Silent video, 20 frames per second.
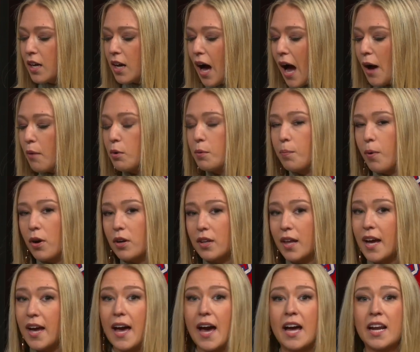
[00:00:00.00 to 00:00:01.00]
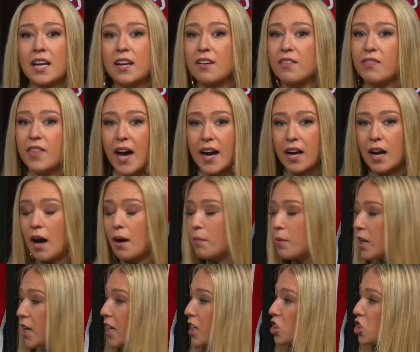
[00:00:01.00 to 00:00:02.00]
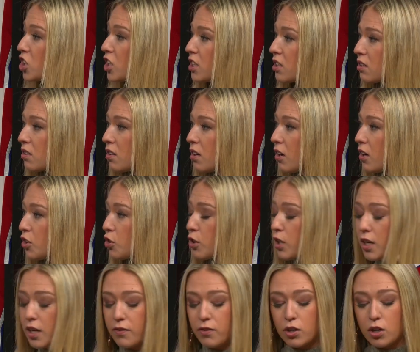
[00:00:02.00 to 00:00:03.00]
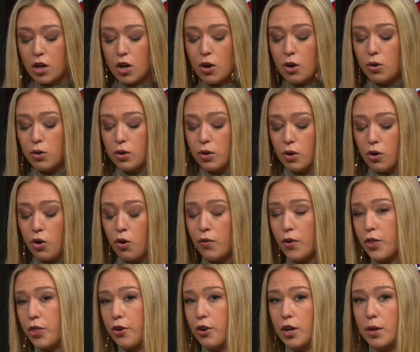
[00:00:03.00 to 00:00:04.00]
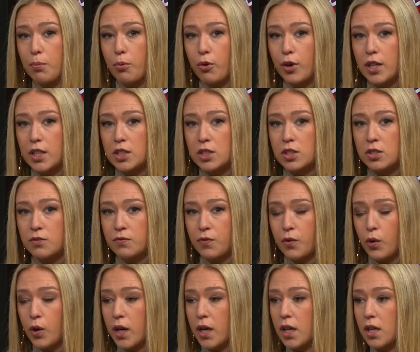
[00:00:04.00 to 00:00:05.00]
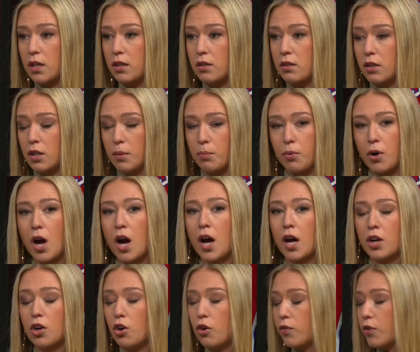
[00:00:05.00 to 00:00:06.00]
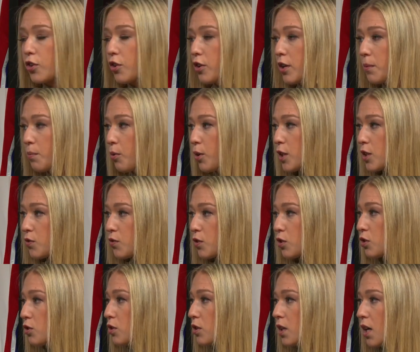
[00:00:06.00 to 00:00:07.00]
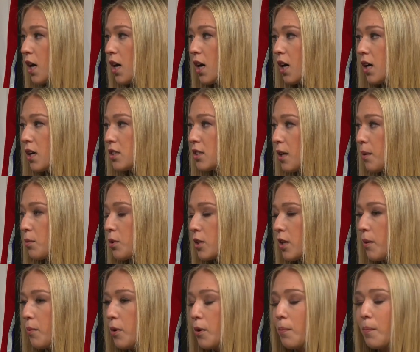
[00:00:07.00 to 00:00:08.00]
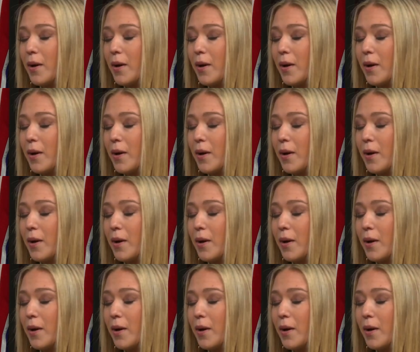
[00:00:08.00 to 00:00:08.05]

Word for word: I would parlay any of that combination. You could even go over 30 points for LeBron, over 30 points for Luka, double-double.